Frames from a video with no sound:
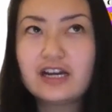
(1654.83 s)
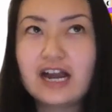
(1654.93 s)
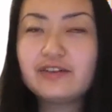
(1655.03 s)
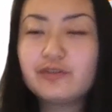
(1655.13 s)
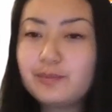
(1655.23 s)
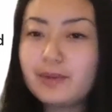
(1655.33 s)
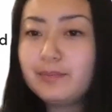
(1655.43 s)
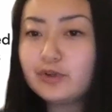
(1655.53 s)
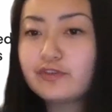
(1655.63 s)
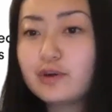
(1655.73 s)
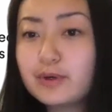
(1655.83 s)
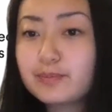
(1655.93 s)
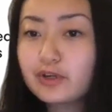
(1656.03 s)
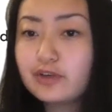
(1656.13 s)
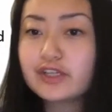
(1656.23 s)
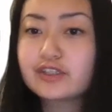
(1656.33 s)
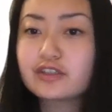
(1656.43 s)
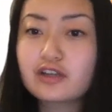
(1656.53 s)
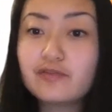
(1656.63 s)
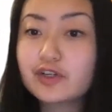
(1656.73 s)
I remember from a previous
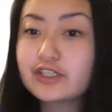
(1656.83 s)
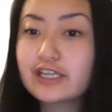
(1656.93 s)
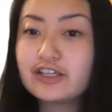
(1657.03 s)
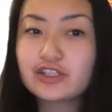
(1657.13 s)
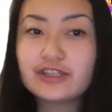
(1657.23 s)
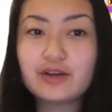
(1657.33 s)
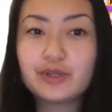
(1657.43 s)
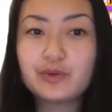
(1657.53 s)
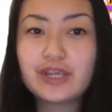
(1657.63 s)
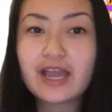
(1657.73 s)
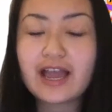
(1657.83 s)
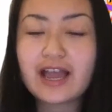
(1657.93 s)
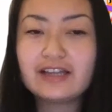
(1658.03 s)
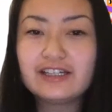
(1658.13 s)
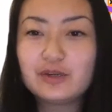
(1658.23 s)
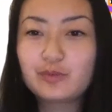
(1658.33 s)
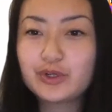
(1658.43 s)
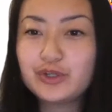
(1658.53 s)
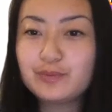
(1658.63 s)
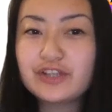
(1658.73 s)
conversation that we had where
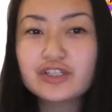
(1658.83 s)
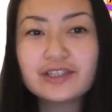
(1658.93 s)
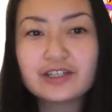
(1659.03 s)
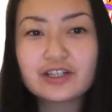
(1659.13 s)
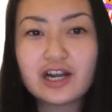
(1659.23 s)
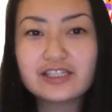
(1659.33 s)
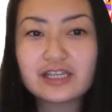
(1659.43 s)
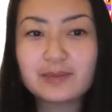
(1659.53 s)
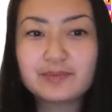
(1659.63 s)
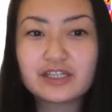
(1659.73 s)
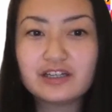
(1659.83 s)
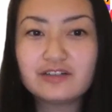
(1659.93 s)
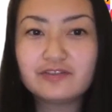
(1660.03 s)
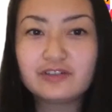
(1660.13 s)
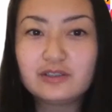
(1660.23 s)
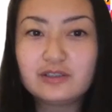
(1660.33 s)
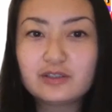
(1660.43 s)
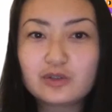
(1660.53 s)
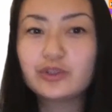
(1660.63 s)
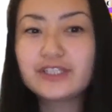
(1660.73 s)
you mentioned the concept of
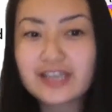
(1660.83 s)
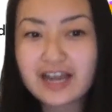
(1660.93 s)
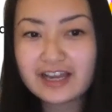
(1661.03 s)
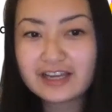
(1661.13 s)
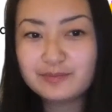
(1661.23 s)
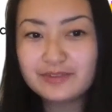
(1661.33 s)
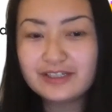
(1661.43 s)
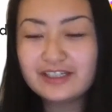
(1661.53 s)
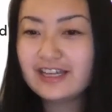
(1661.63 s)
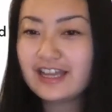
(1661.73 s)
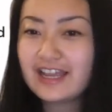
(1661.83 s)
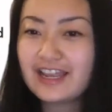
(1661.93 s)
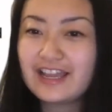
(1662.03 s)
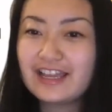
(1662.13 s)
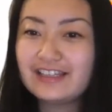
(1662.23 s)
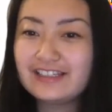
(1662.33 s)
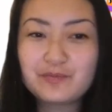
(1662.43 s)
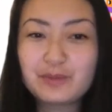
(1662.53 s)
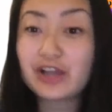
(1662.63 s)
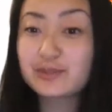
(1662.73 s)
golden time and
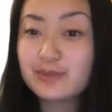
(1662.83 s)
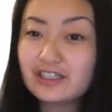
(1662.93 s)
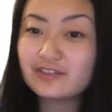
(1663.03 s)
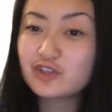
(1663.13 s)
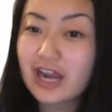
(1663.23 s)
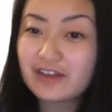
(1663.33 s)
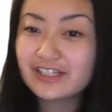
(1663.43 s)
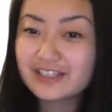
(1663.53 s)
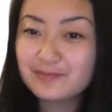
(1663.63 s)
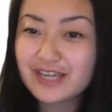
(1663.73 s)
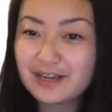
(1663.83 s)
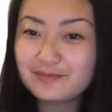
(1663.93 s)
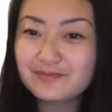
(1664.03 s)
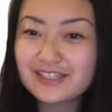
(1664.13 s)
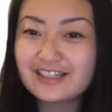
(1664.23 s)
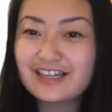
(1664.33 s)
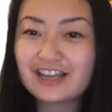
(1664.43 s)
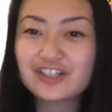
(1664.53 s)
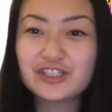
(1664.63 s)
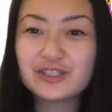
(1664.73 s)
the possibility of traveling sometimes,
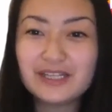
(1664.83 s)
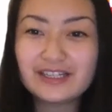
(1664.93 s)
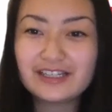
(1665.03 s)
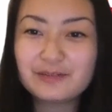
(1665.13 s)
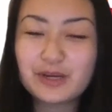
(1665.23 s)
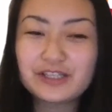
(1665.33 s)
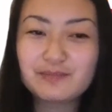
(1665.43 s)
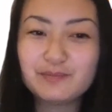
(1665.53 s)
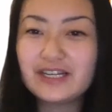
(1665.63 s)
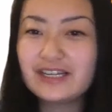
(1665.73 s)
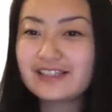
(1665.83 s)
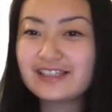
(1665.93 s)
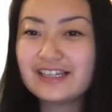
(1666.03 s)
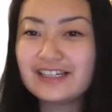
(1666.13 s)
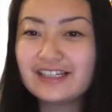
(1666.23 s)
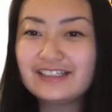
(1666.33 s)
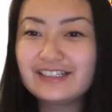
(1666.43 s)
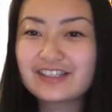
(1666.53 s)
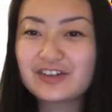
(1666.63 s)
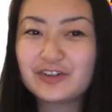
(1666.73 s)
actually meeting as needed.
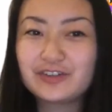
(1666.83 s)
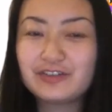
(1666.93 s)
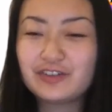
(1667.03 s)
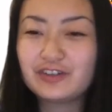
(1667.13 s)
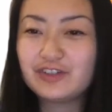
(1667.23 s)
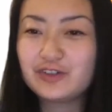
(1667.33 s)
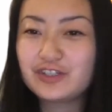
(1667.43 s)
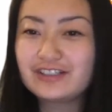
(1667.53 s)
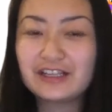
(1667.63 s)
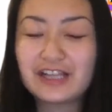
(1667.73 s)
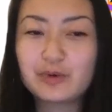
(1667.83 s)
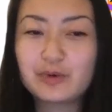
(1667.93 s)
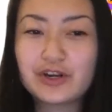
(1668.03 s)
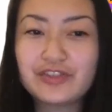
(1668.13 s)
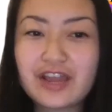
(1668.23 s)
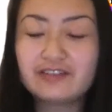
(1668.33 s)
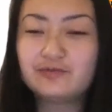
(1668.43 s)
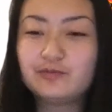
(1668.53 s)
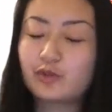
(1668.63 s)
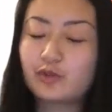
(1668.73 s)
So if you could elaborate on that
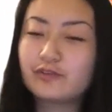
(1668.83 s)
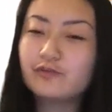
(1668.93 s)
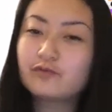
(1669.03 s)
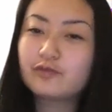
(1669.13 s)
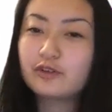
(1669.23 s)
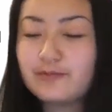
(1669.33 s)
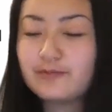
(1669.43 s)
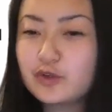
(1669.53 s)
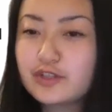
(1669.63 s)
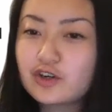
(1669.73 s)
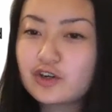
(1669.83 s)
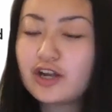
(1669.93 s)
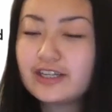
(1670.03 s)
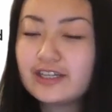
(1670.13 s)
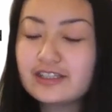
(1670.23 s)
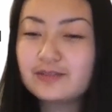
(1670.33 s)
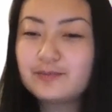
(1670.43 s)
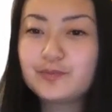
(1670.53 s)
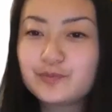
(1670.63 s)
for some folks in our audience.